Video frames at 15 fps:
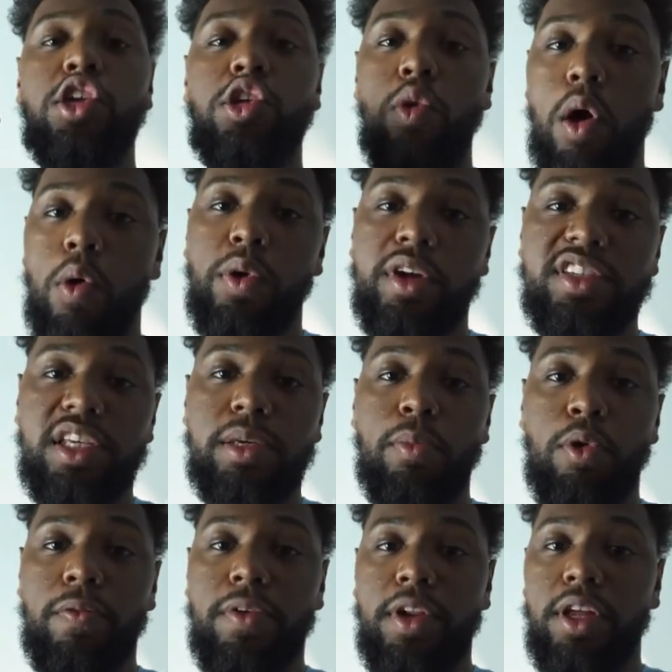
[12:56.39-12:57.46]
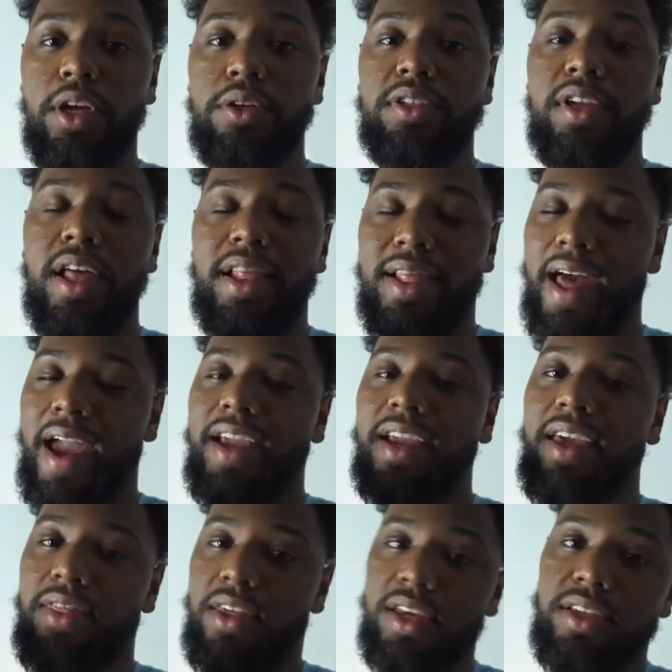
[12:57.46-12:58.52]
you all want to see more videos
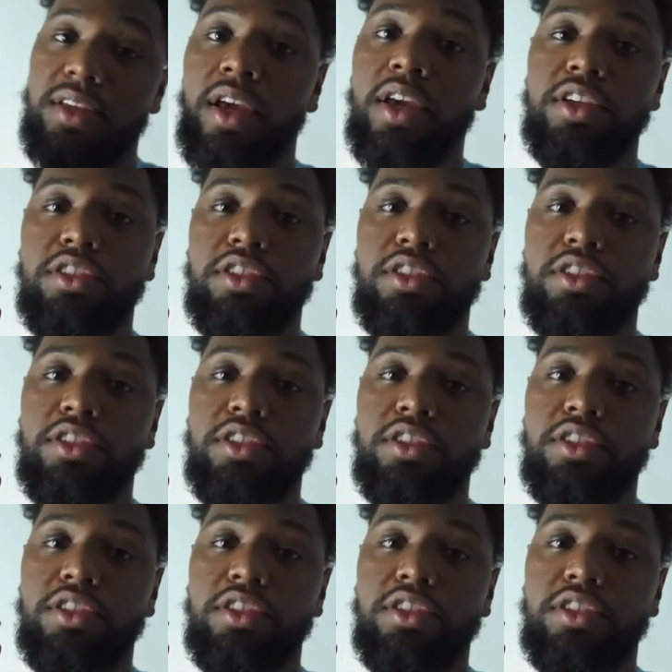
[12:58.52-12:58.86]
like this,